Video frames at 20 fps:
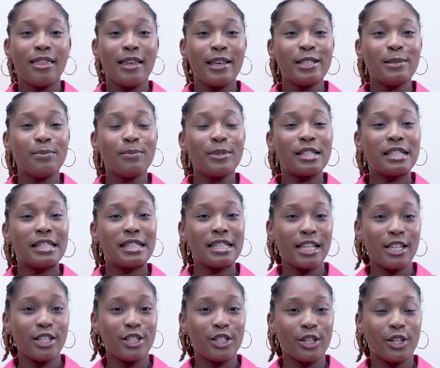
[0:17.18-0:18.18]
This
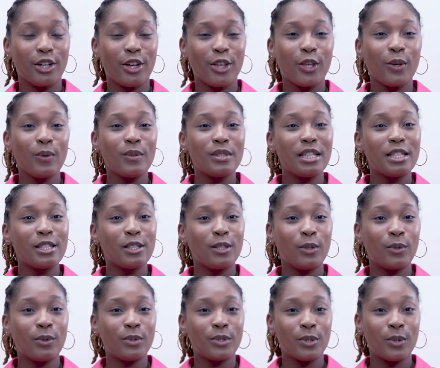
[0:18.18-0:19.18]
procedure uses
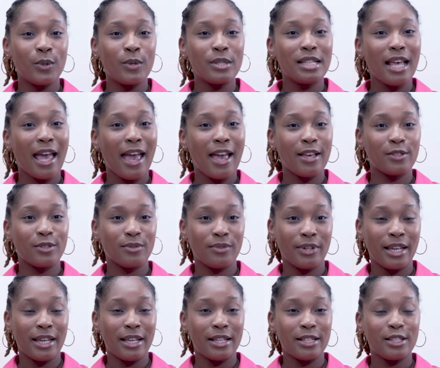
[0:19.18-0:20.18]
low-dose
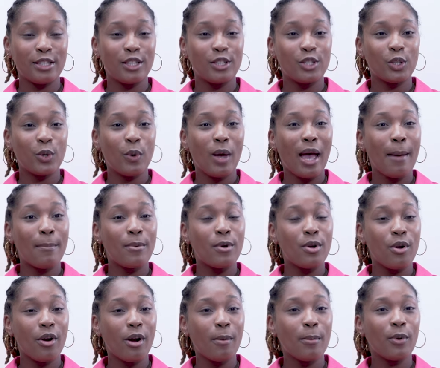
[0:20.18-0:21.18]
x-rays to show
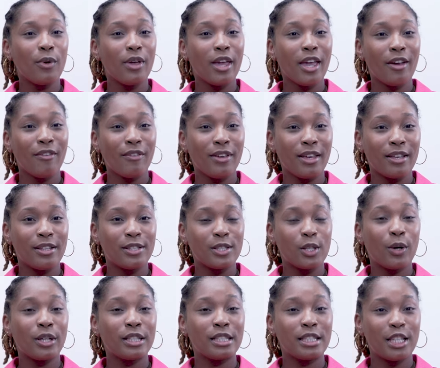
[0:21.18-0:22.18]
abnormal areas
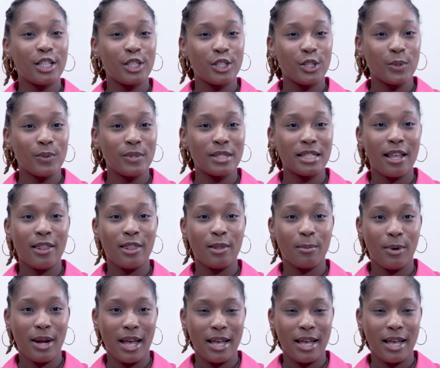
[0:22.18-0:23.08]
or tissues in the